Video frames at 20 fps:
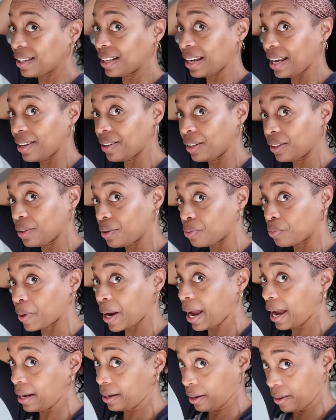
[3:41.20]
they're getting a little
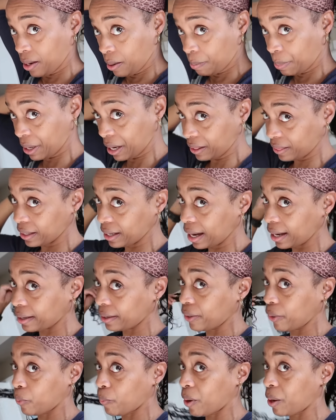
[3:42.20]
ratty, but I think I can
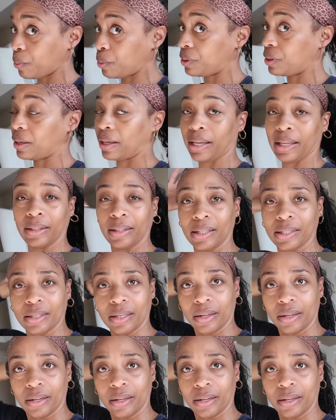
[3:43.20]
get away with like at least